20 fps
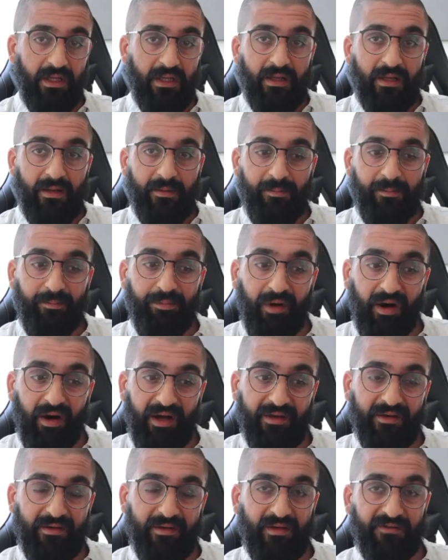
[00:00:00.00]
But
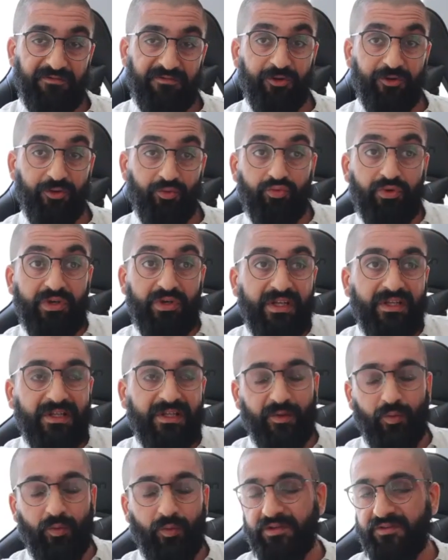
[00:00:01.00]
if you really
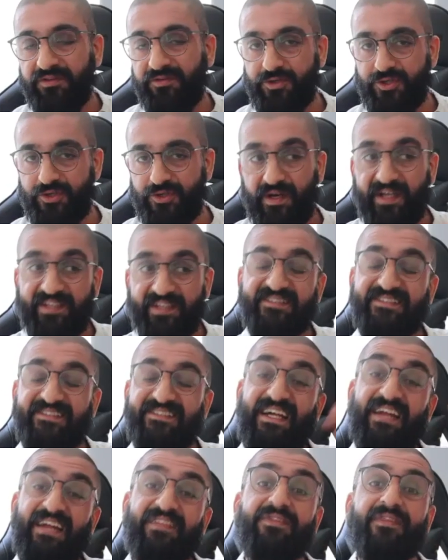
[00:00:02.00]
want to
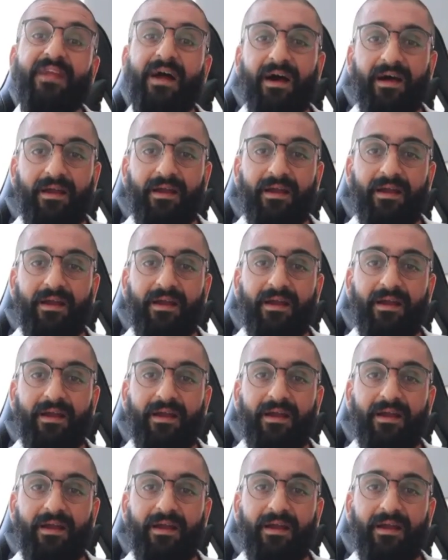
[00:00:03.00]
transcend that